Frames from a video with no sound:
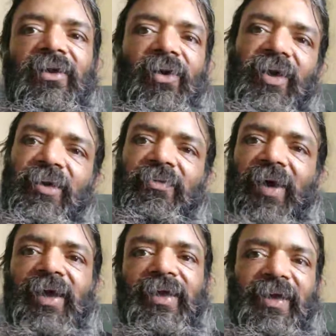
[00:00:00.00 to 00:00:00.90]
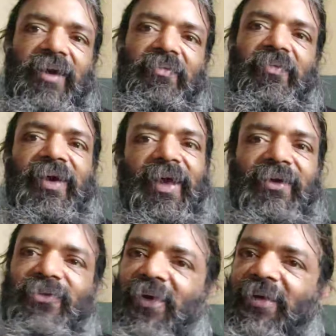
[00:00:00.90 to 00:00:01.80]
Now if I keep
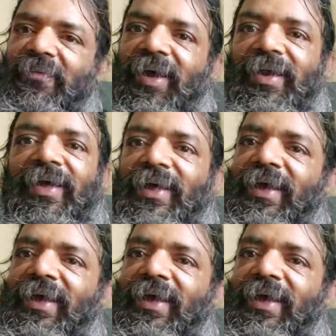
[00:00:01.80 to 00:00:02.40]
a square minus